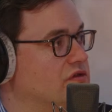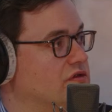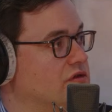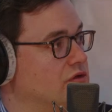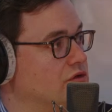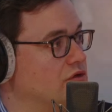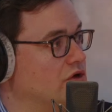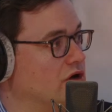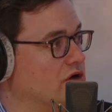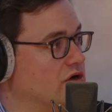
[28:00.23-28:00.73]

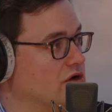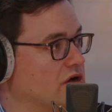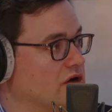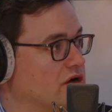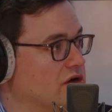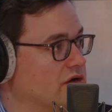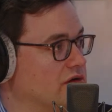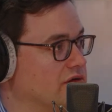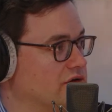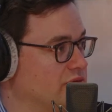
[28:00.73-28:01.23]
to Hong
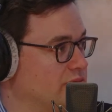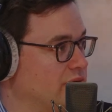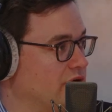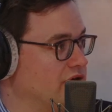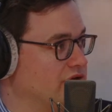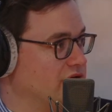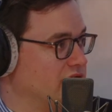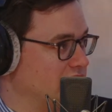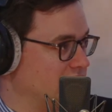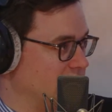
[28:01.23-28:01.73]
Kong,
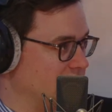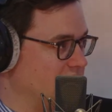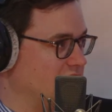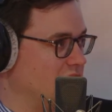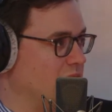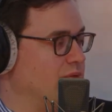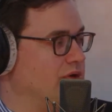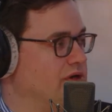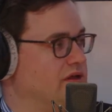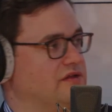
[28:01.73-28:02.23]
depositing it in
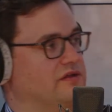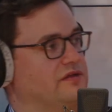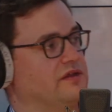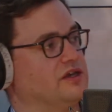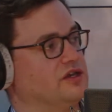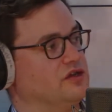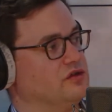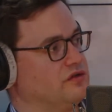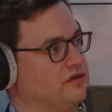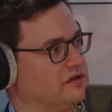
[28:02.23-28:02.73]
companies and then
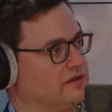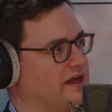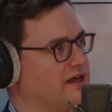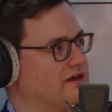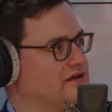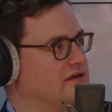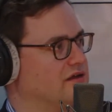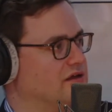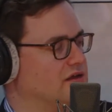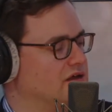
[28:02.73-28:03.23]
using that
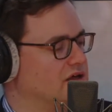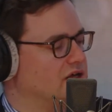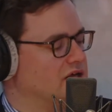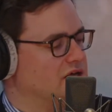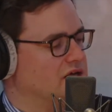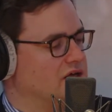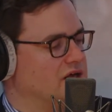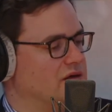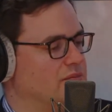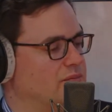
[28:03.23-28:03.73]
to
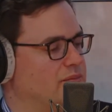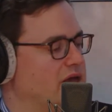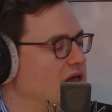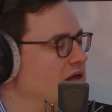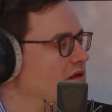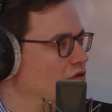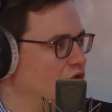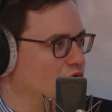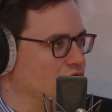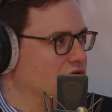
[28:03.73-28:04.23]
pay
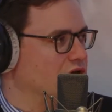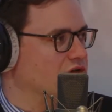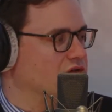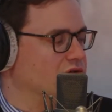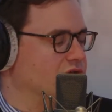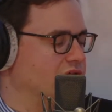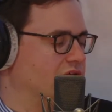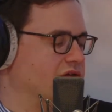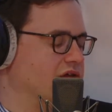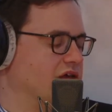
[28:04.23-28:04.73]
lawyers and
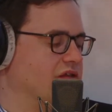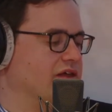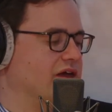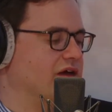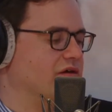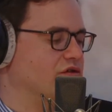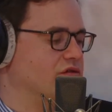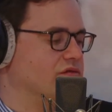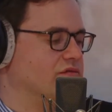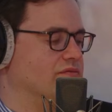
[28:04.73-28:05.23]
things like that.
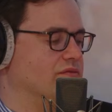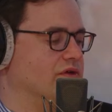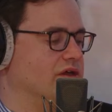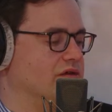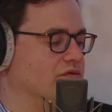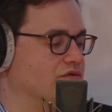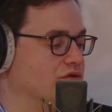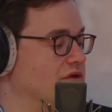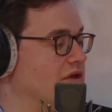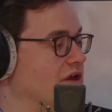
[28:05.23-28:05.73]
He
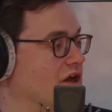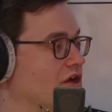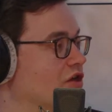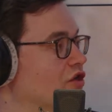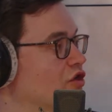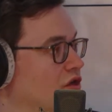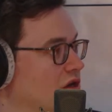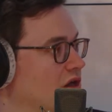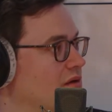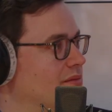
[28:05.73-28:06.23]
really got
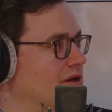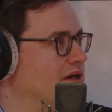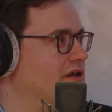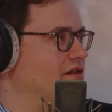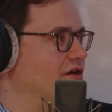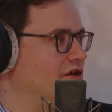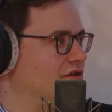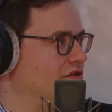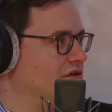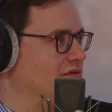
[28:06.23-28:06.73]
good at money
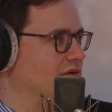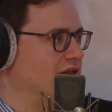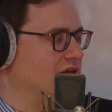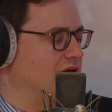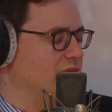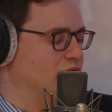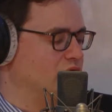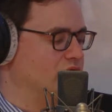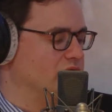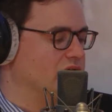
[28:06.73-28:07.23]
laundering by that
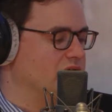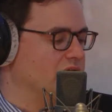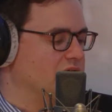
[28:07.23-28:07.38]
point.